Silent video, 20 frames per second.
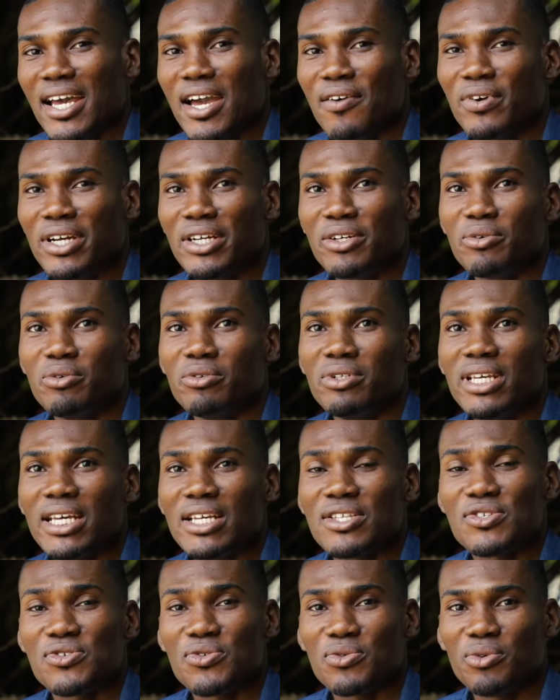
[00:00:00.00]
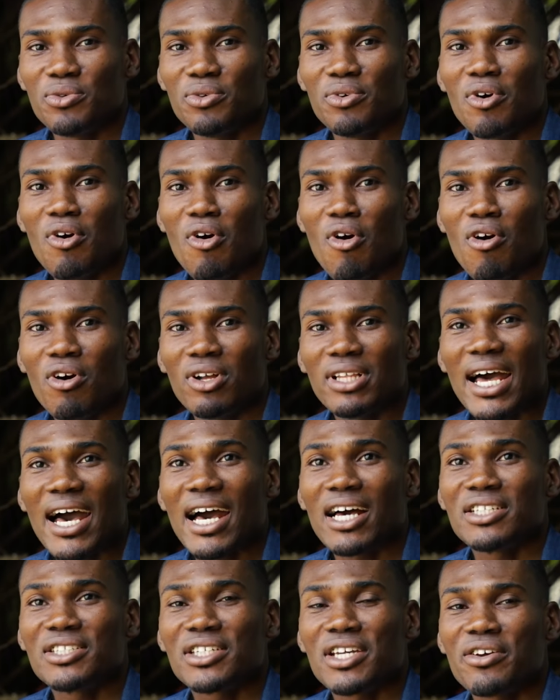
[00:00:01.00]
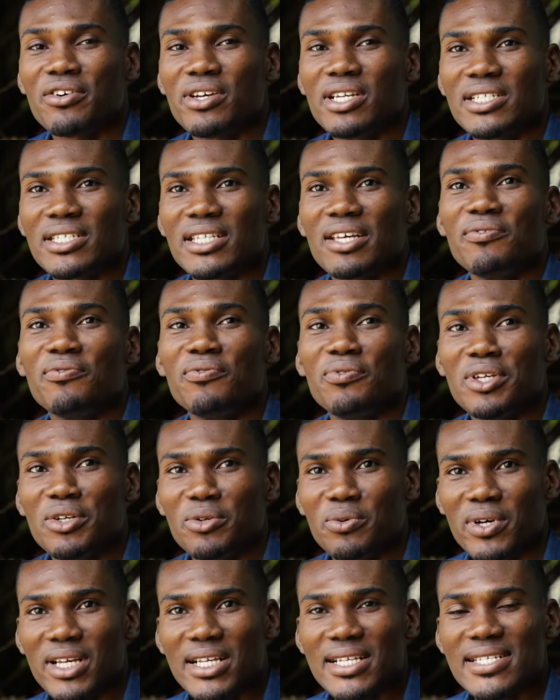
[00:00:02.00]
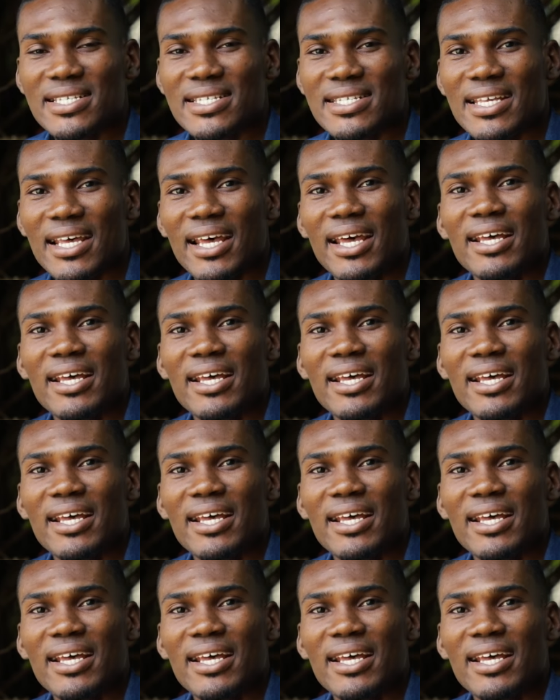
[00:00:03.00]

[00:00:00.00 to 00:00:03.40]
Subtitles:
A very good day to all our cherished viewers.